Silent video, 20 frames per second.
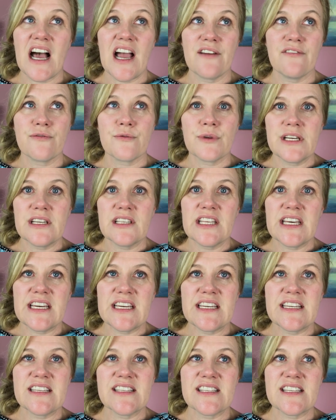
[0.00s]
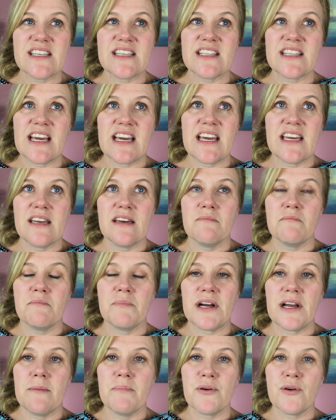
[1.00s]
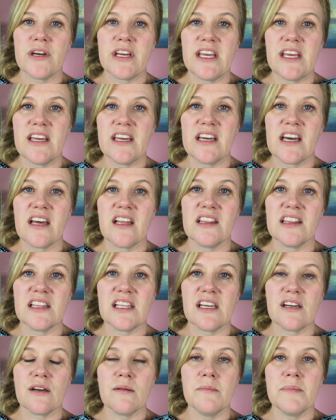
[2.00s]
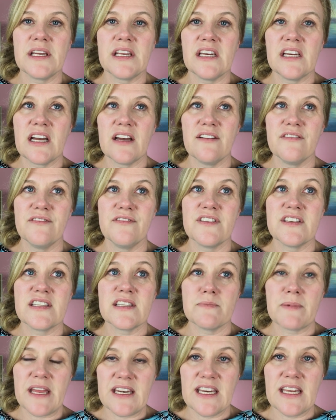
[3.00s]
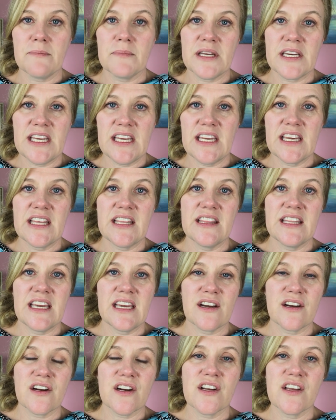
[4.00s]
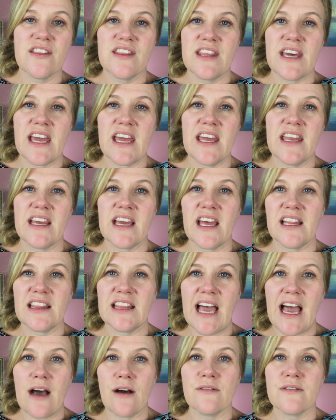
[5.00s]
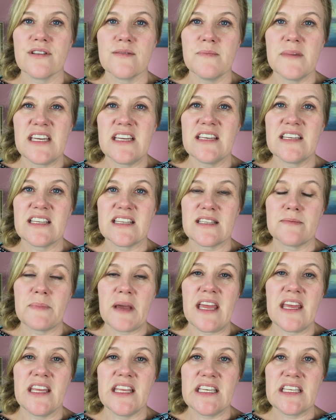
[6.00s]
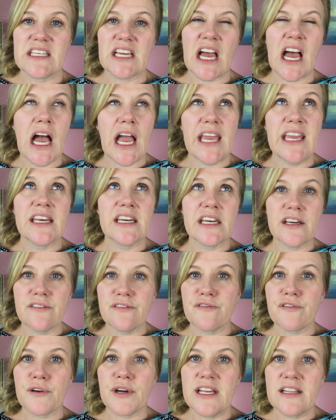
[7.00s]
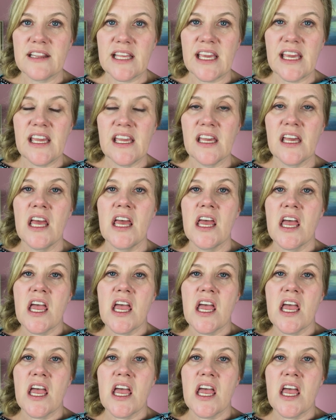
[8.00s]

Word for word: I've realized that by putting a little bit of spending money in there that allows me to spend kind of freely,